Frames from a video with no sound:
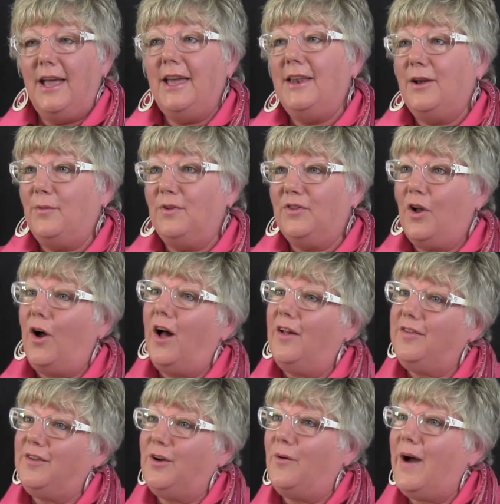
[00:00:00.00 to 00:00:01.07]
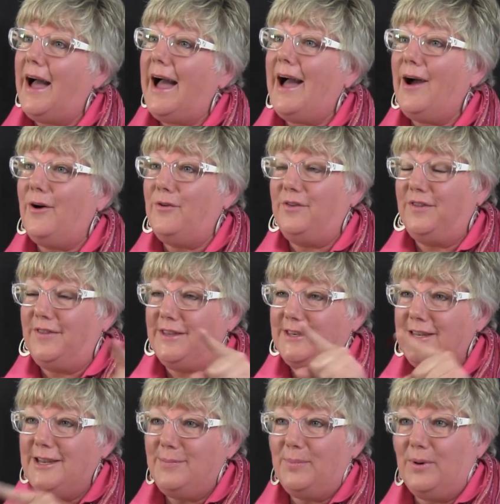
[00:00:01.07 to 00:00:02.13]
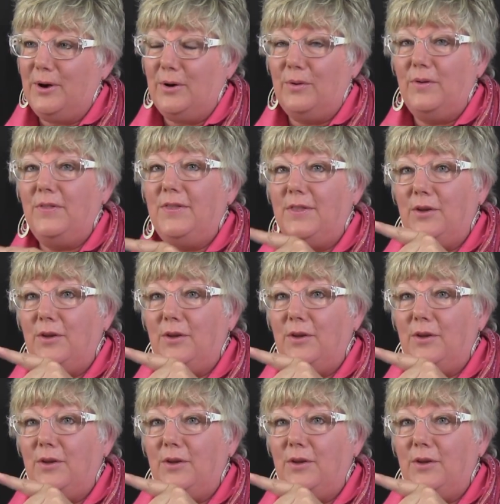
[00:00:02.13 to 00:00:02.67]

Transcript: And it was also housed, the depot,